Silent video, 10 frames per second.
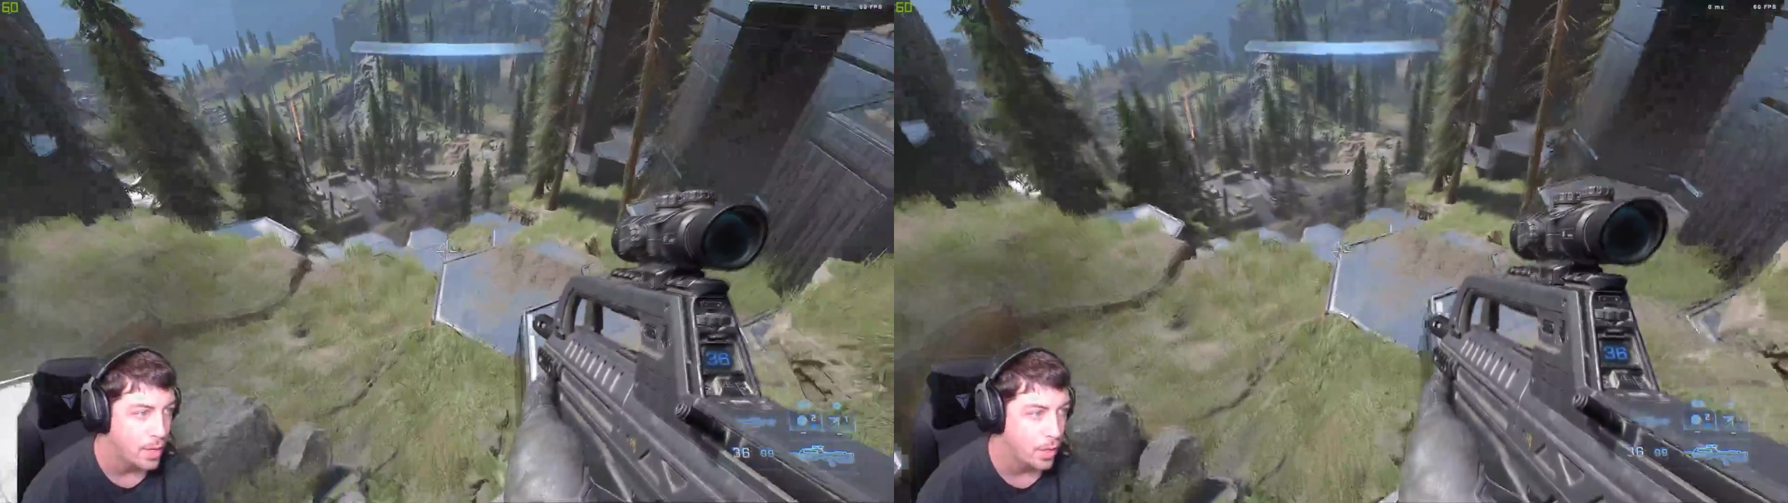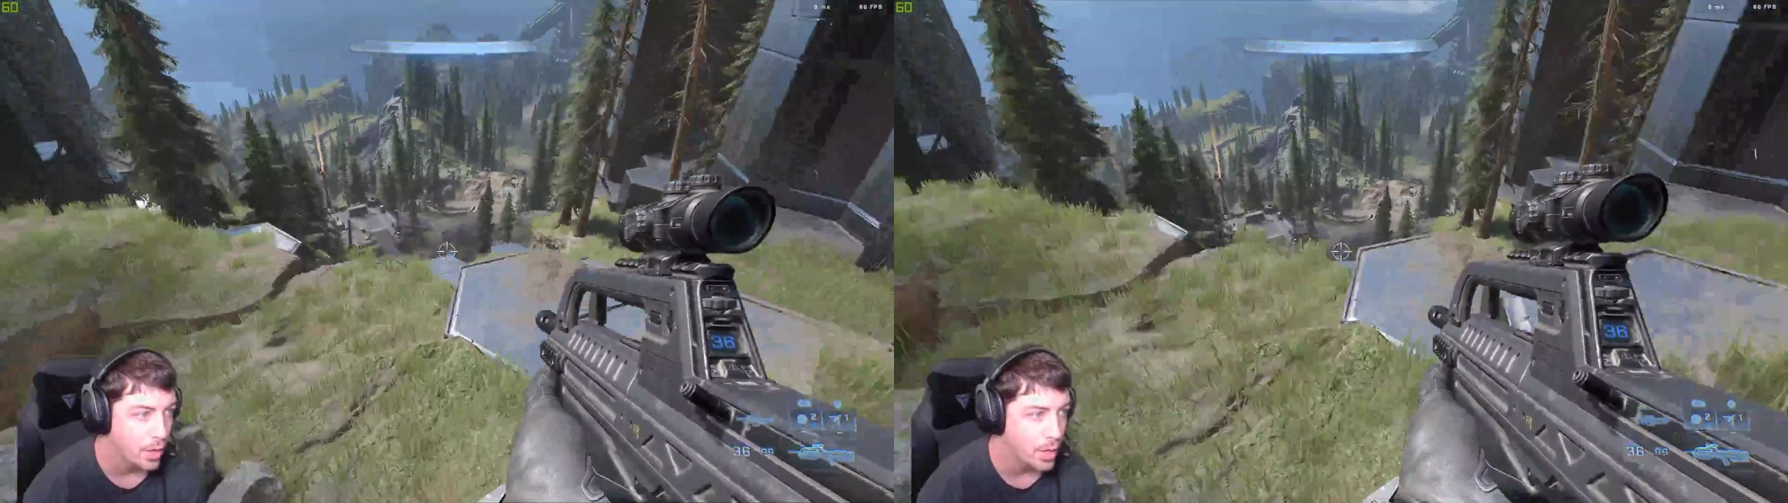
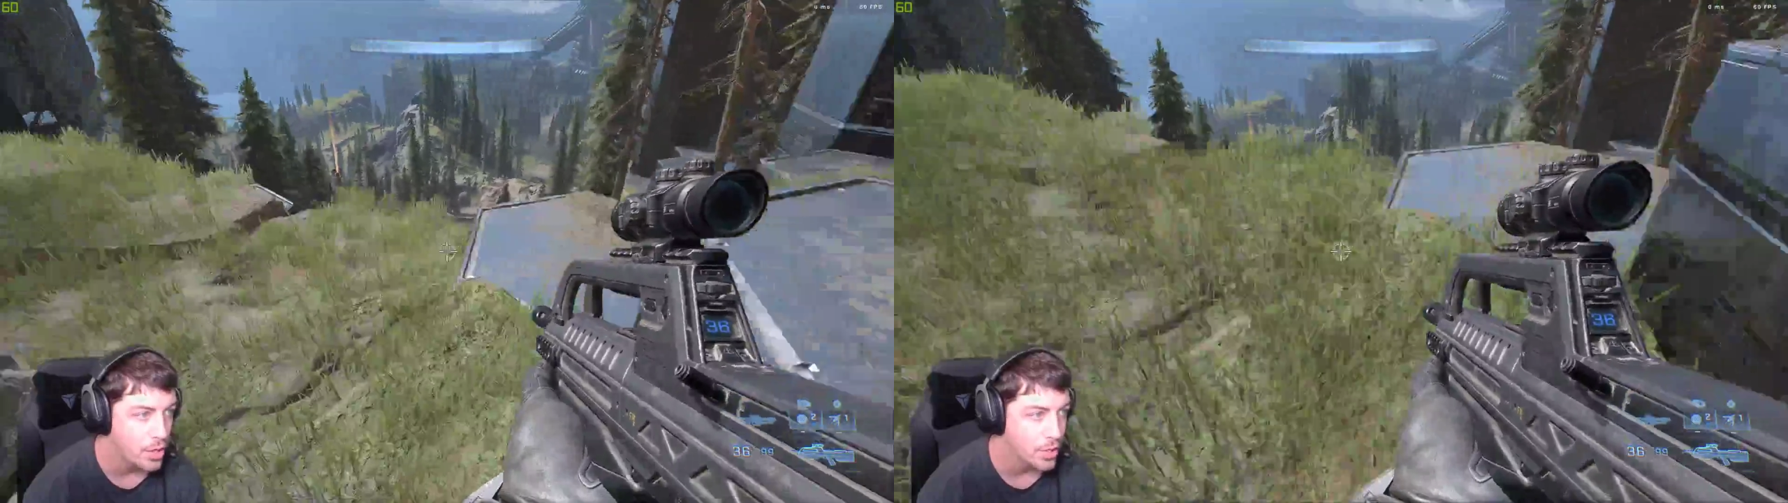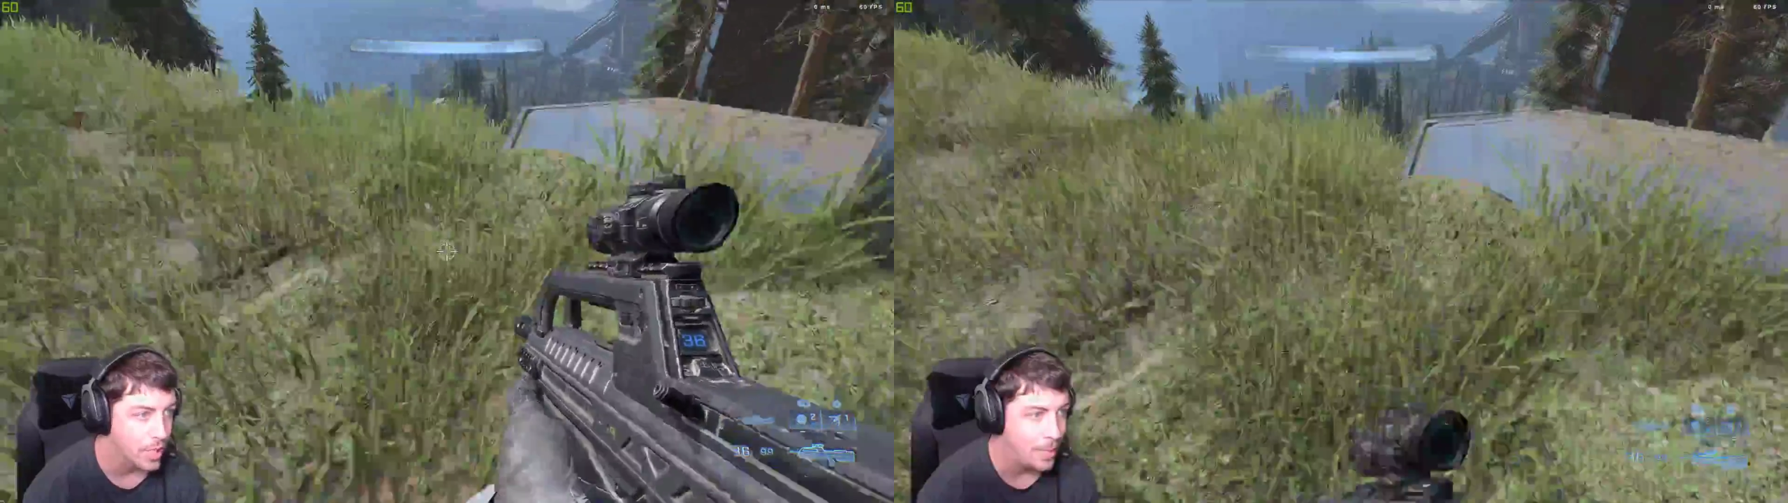You're going to
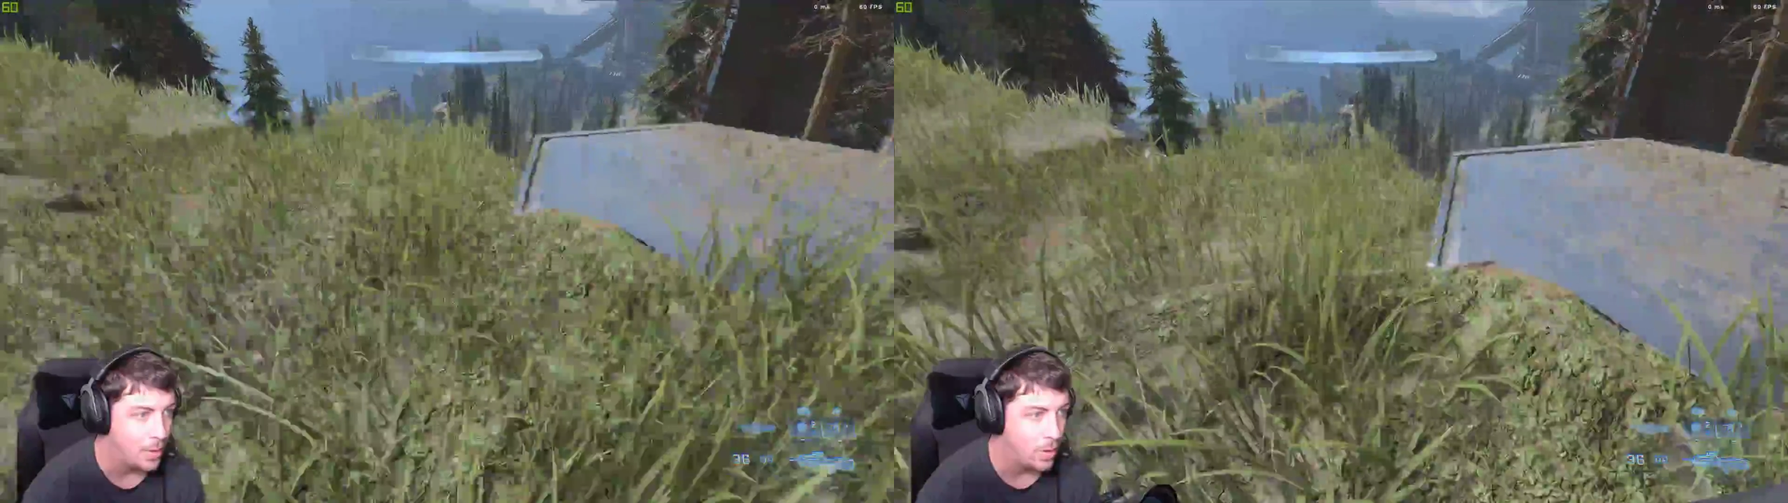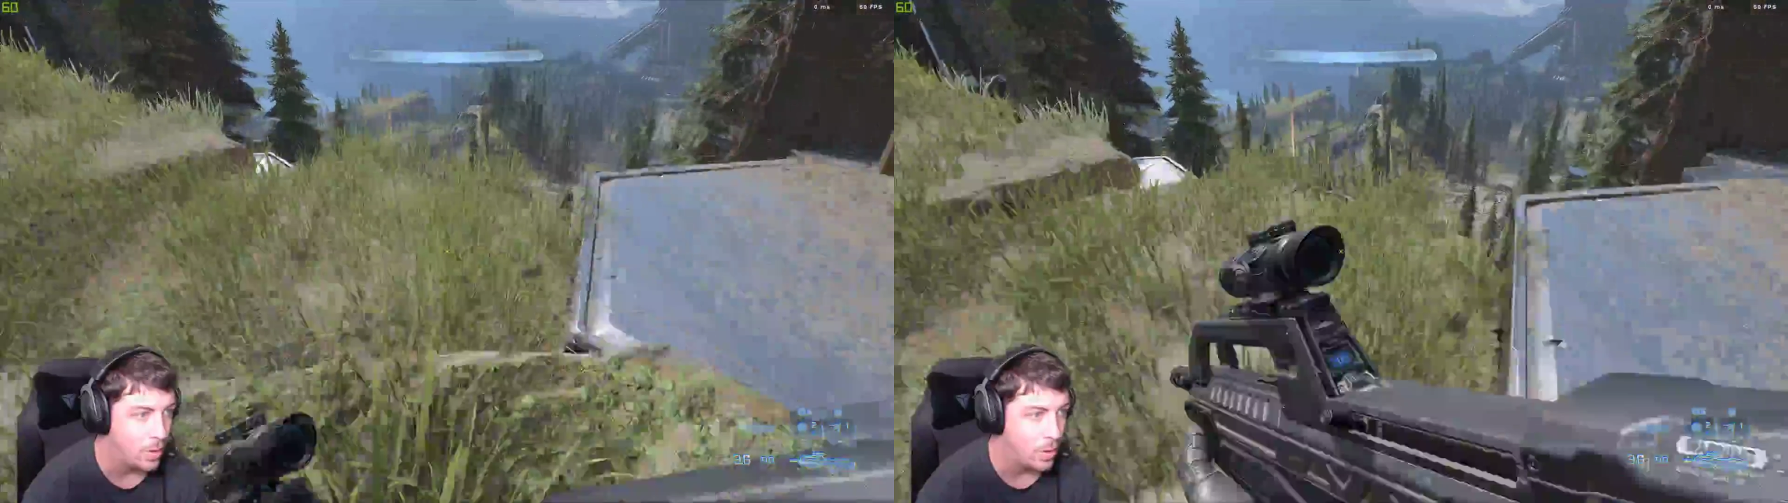just climb
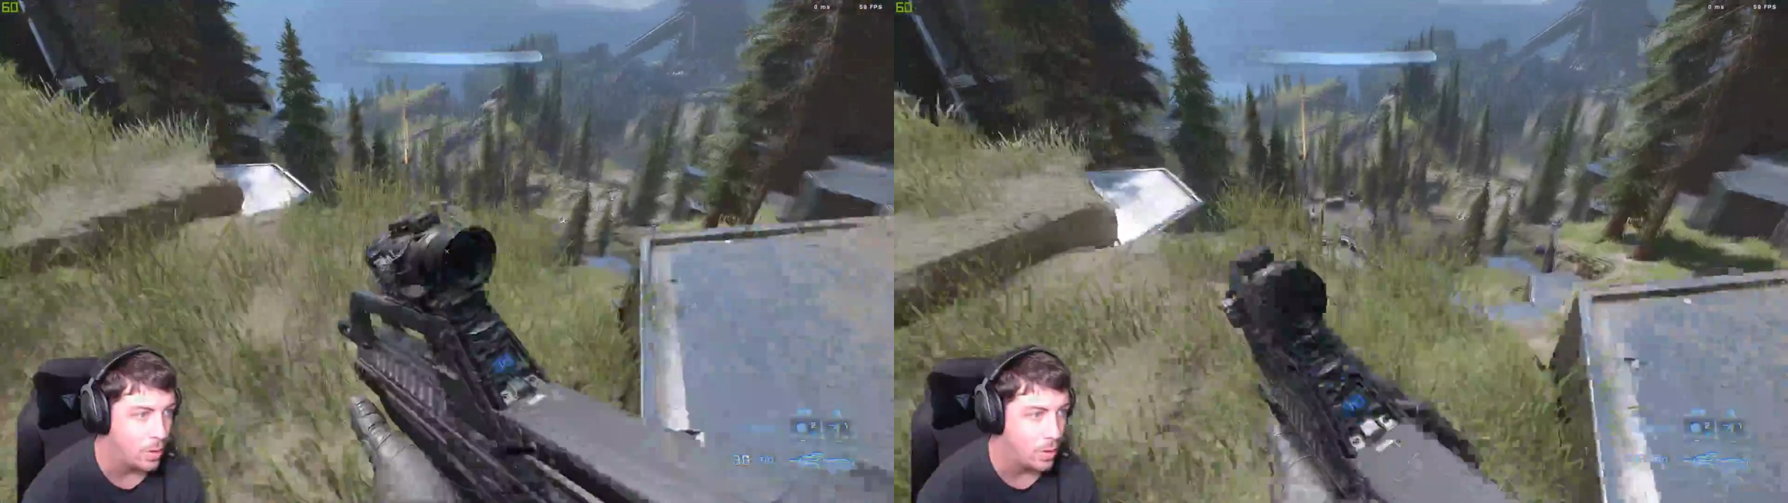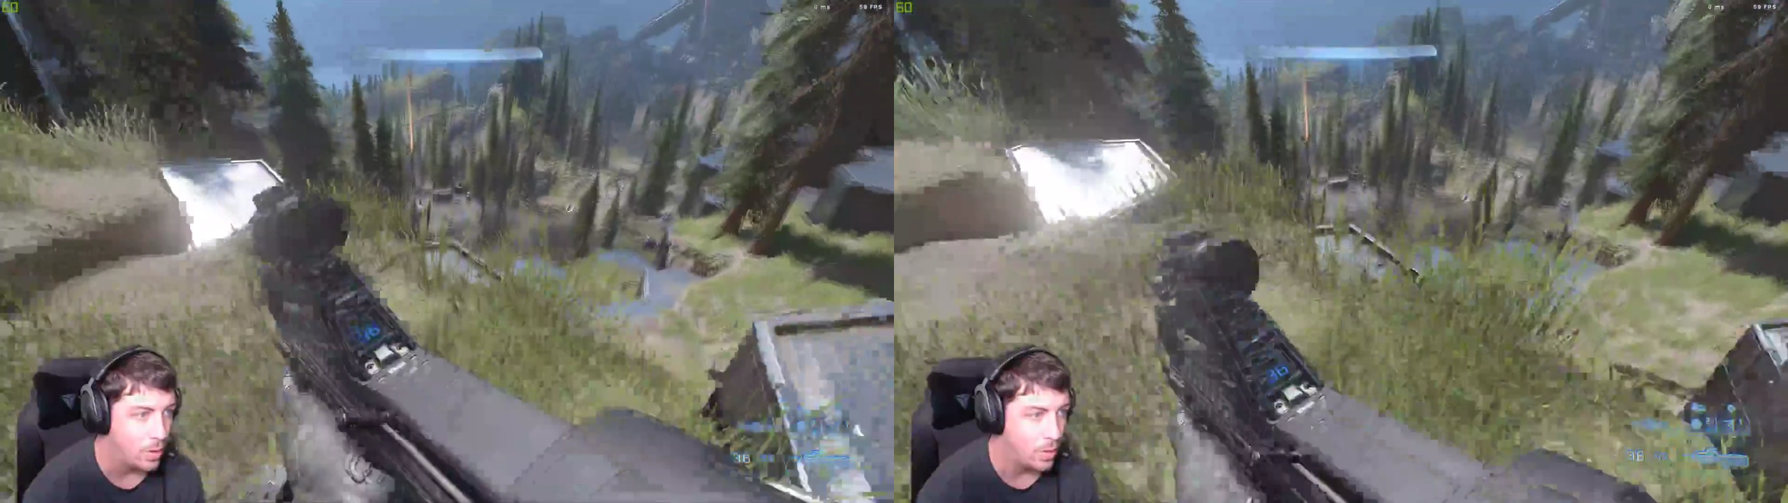all